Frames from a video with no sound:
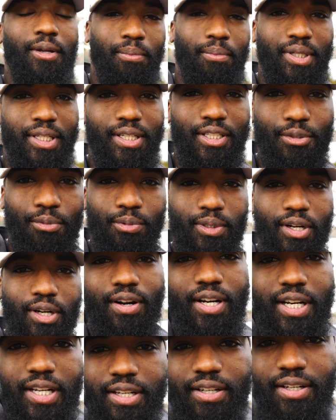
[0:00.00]
because we are
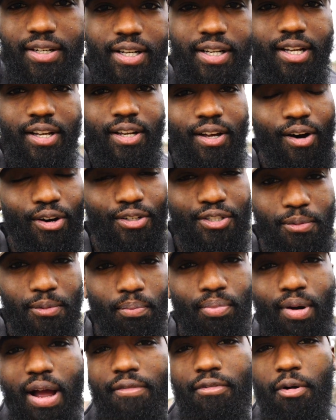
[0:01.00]
here on some
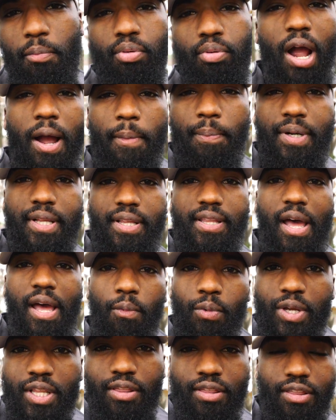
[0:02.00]
private property that
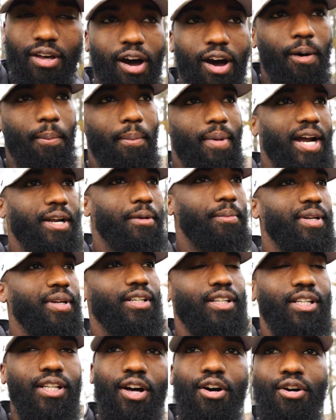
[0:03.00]
we thought might have been
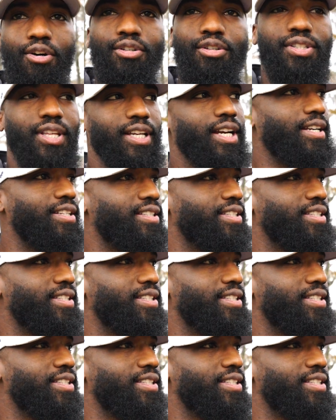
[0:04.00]
closed. They got a